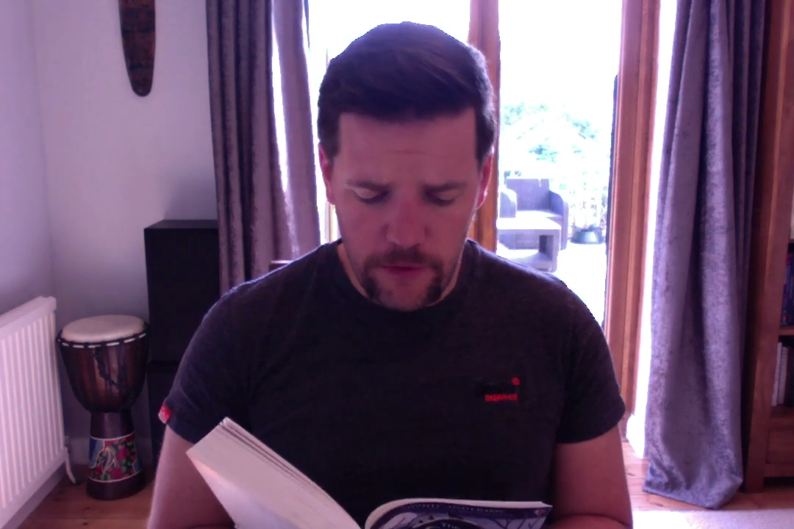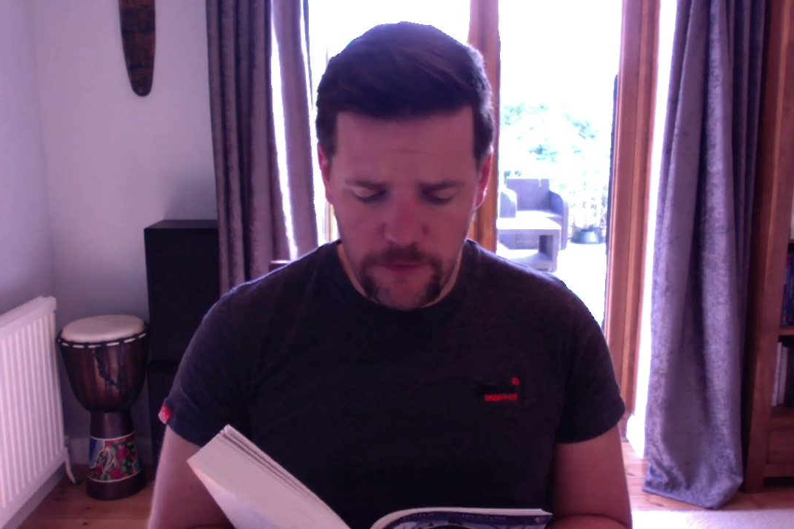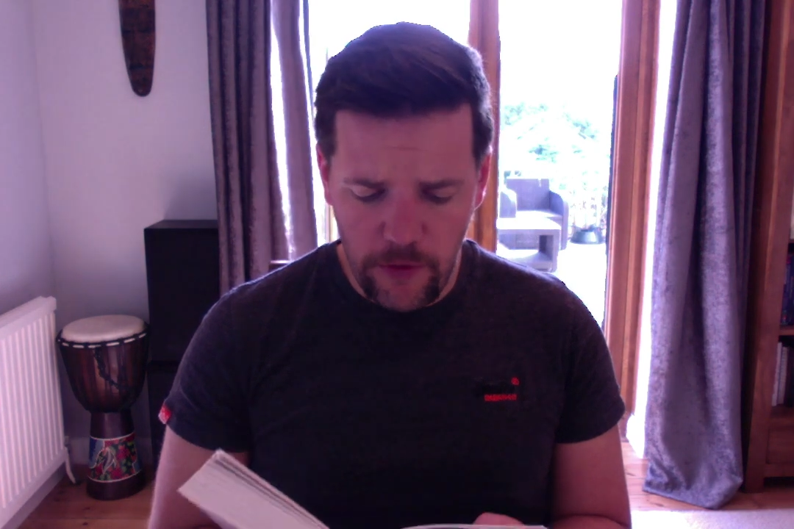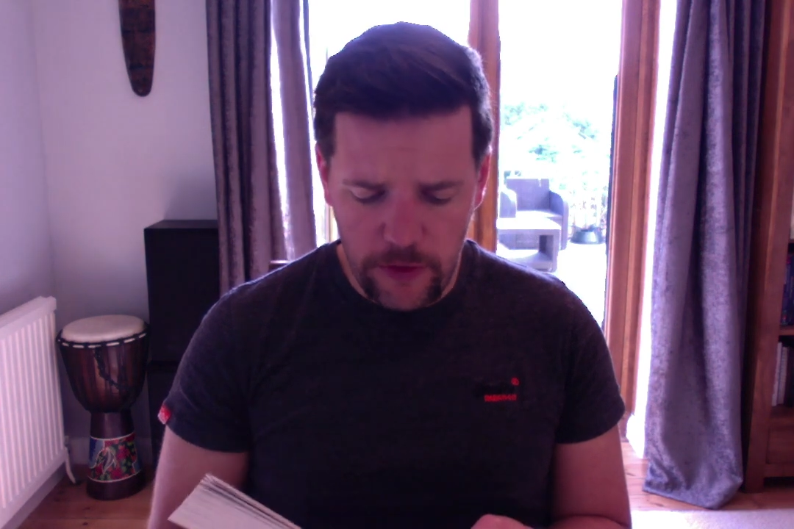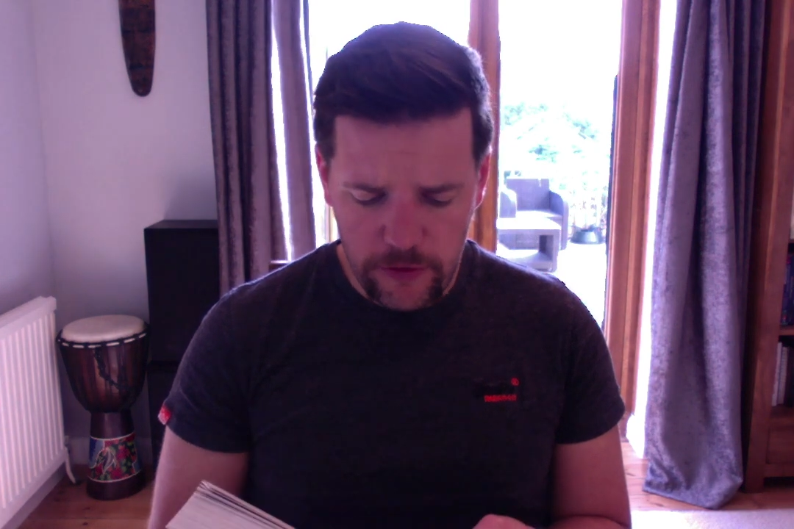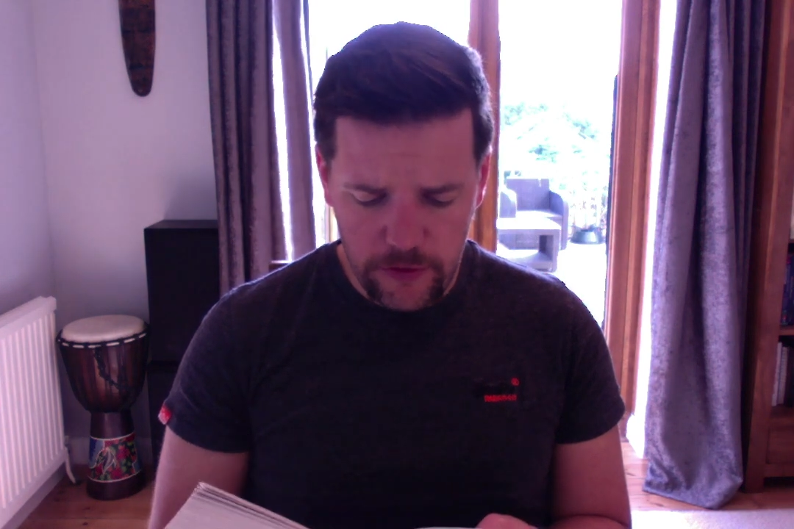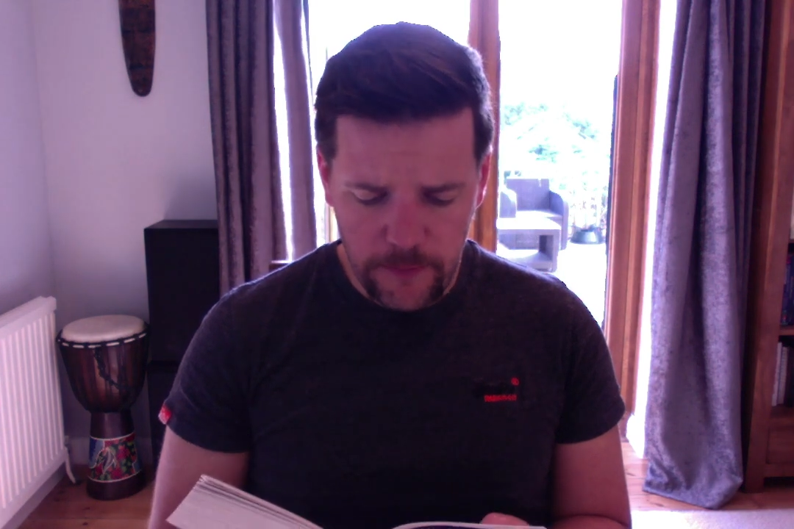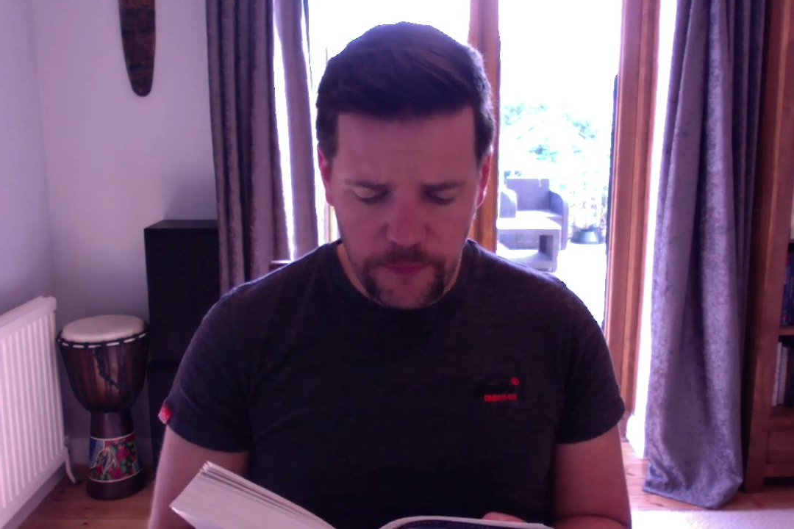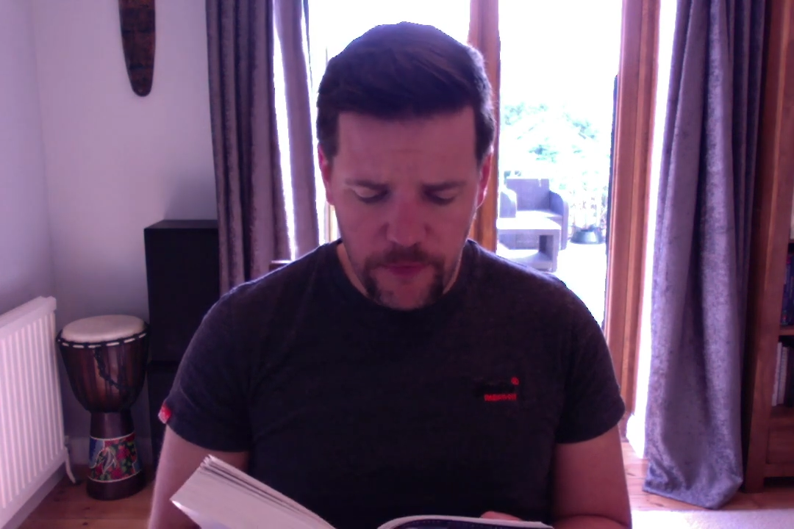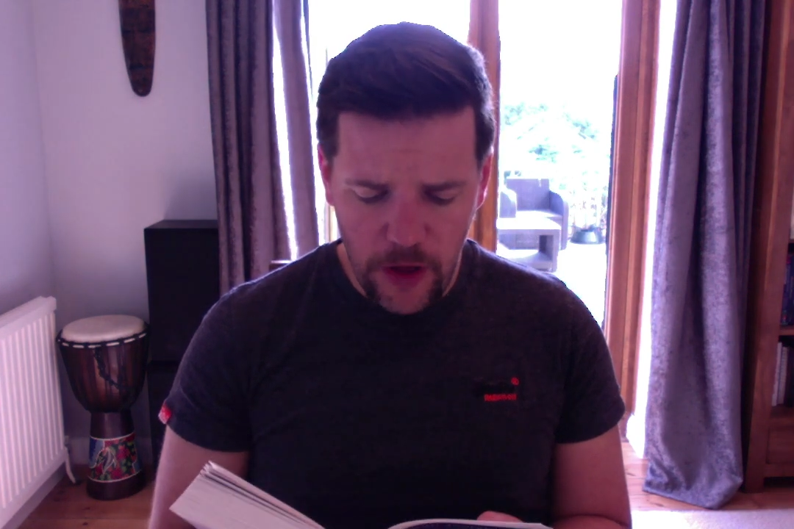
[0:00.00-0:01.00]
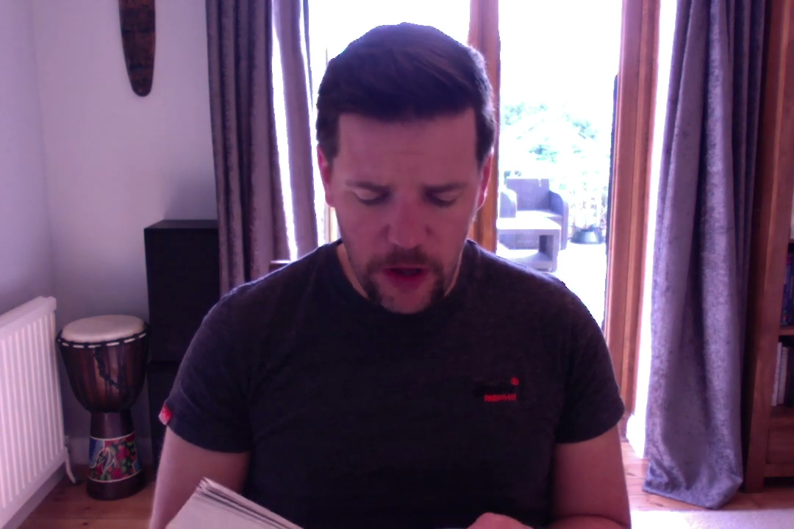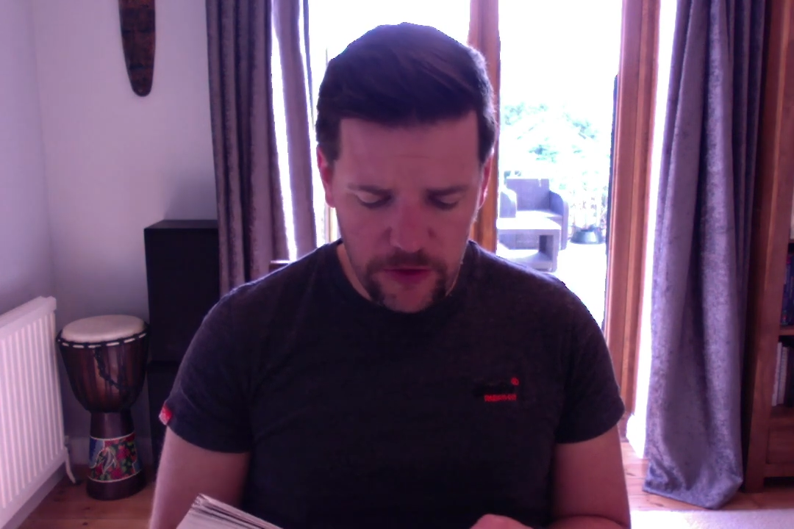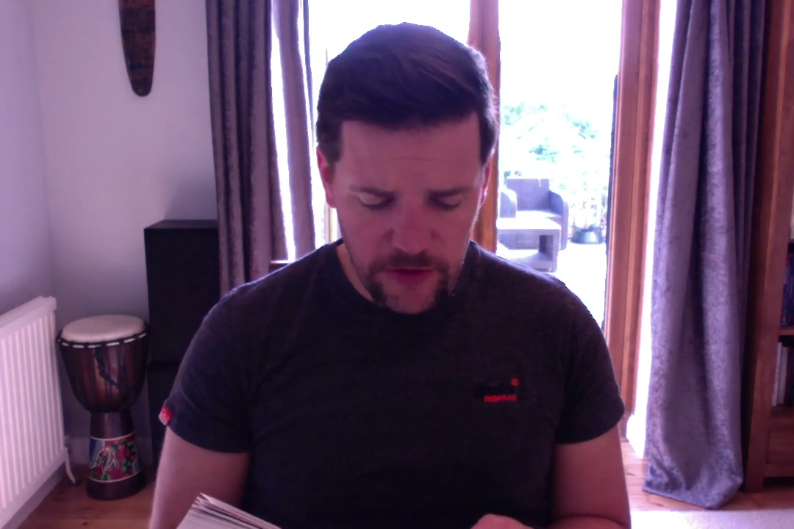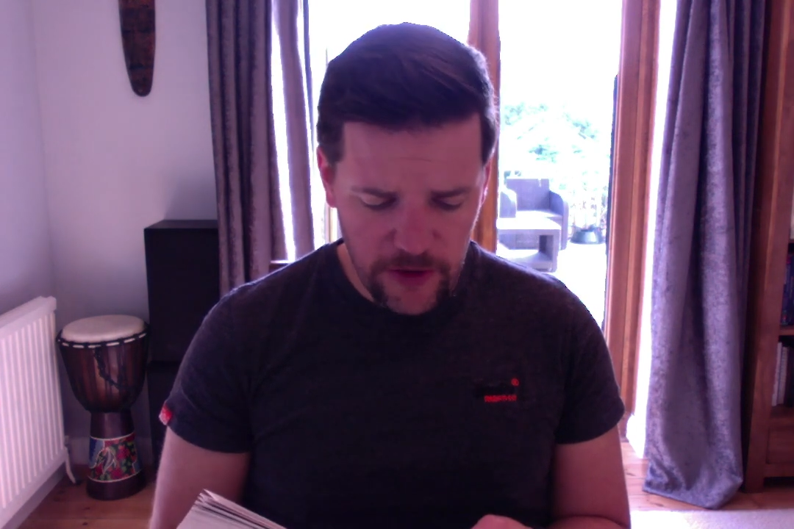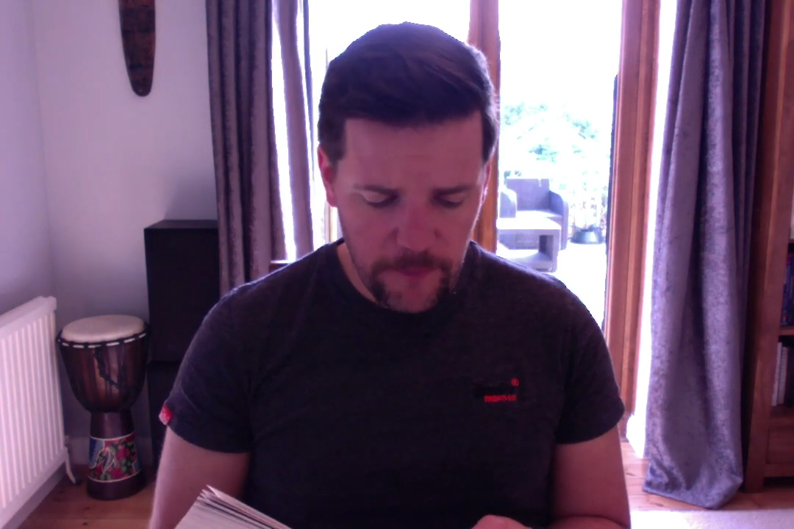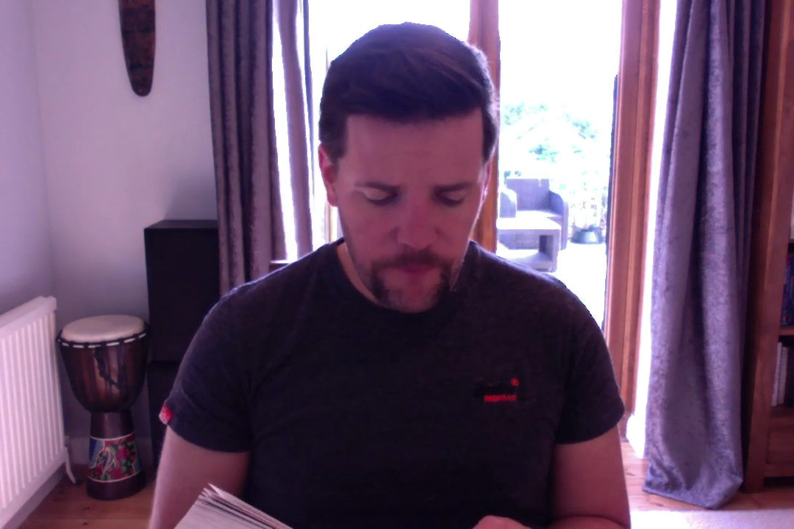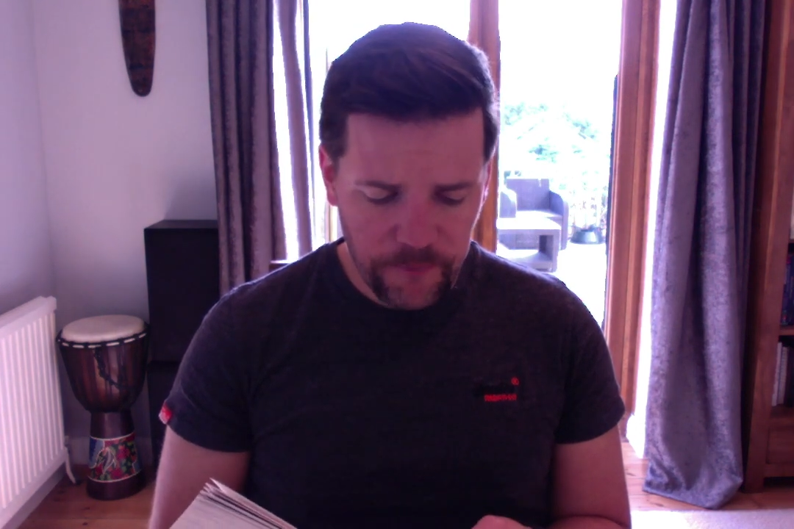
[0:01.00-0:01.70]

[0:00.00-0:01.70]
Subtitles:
forest, hunting,